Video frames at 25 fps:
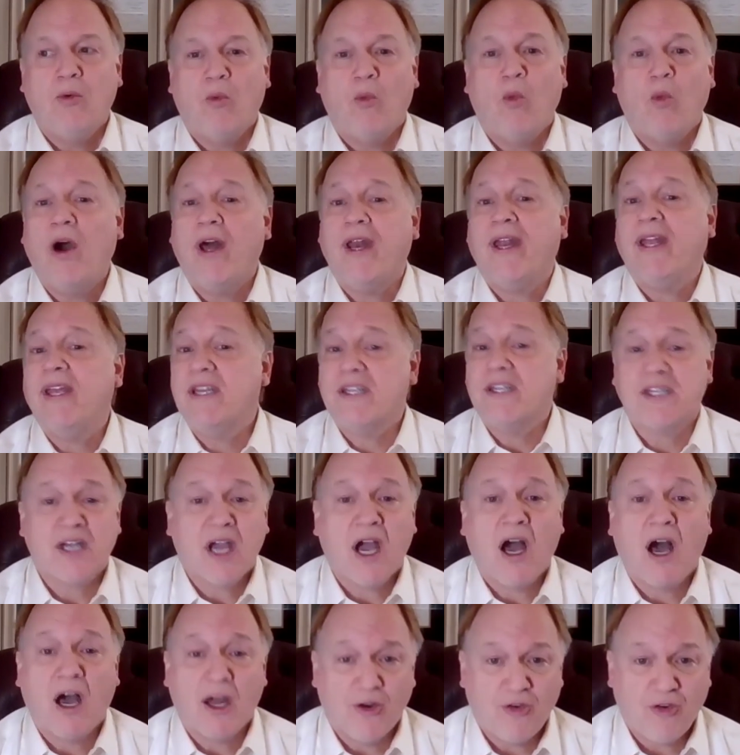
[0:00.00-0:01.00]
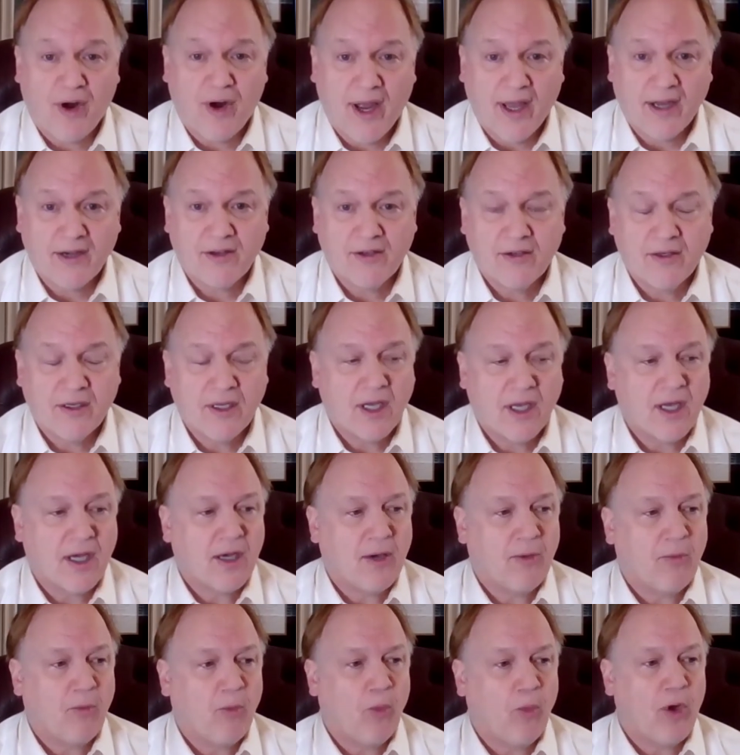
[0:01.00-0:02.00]
What is a contract?
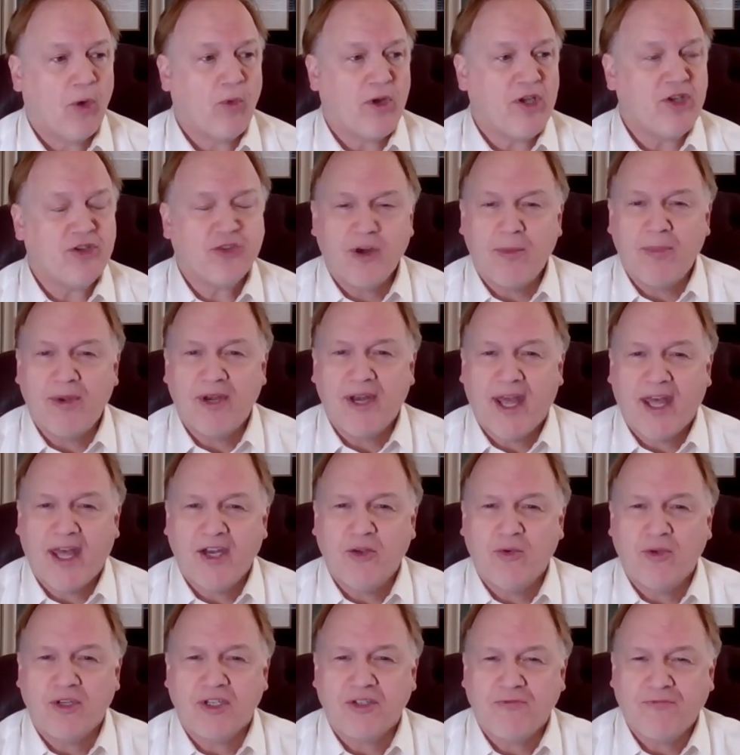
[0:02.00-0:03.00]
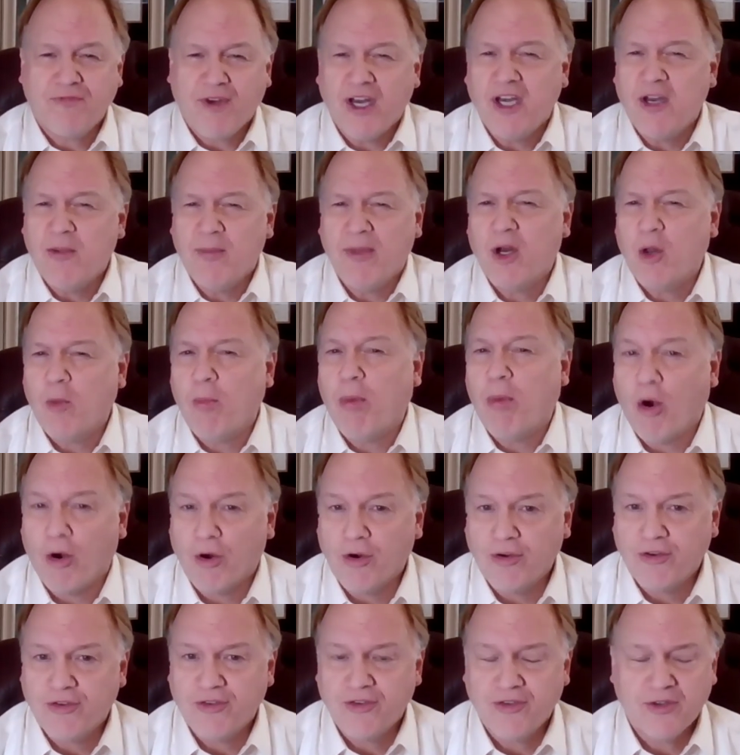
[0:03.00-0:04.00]
When we strip it down to its fundamental
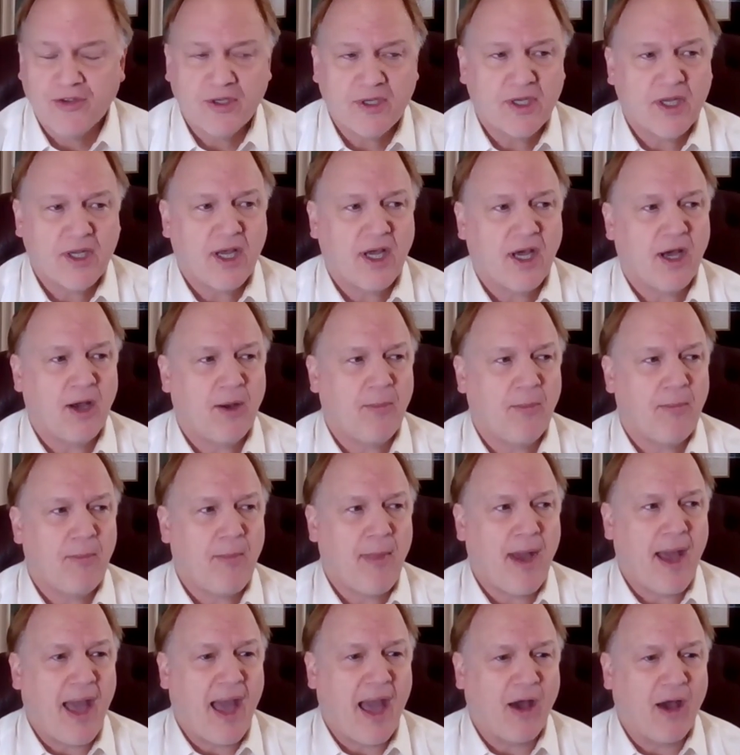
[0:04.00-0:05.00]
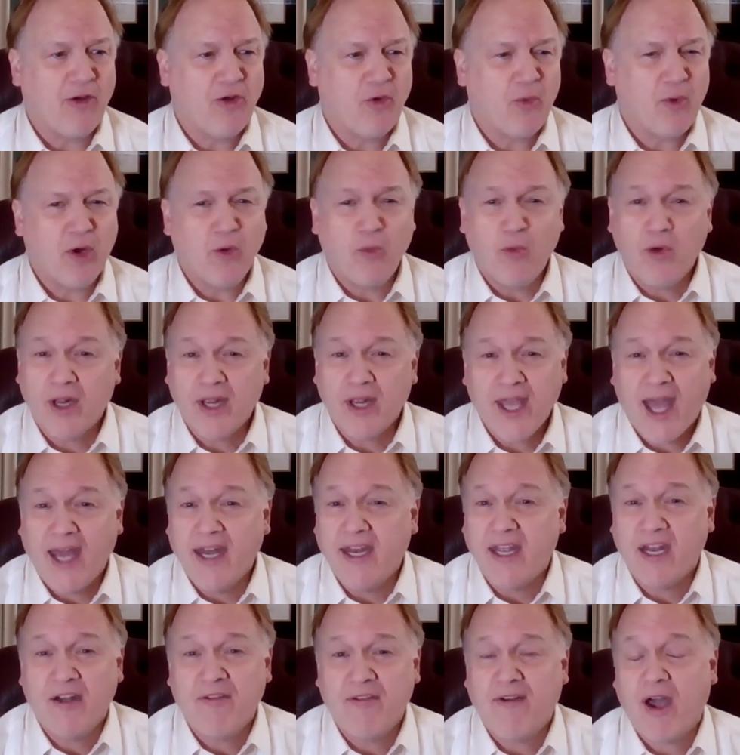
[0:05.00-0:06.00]
parts, how do we really
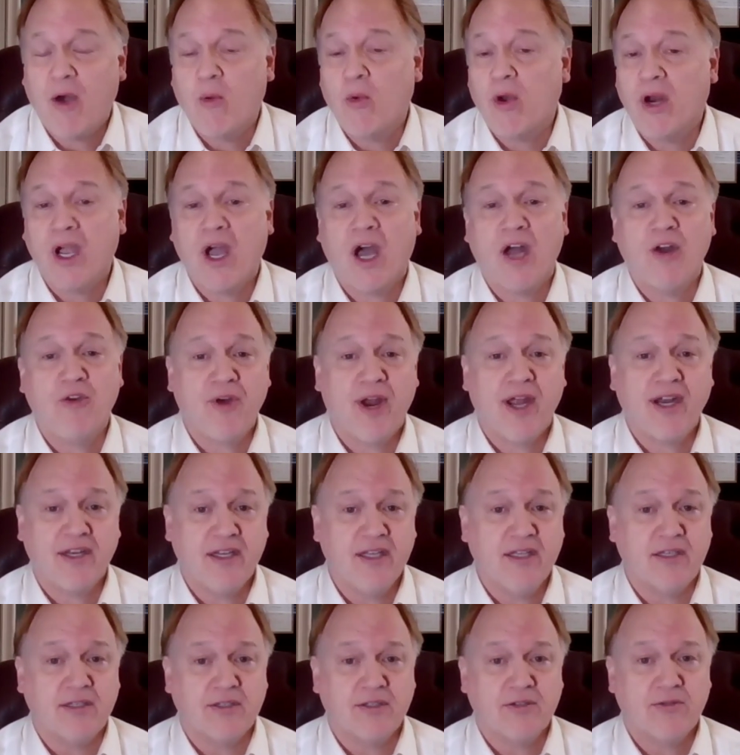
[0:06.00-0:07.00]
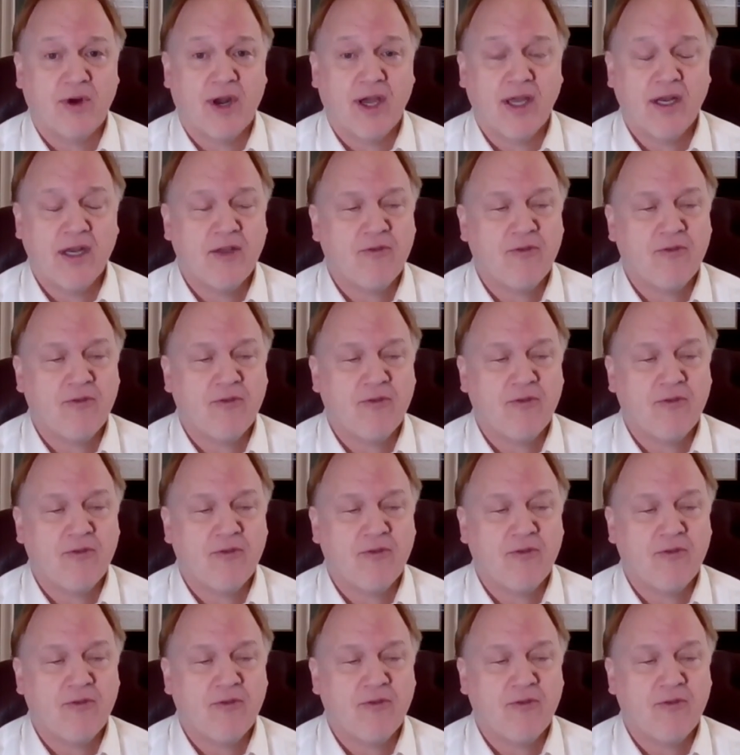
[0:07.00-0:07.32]
identify what a contract is, right?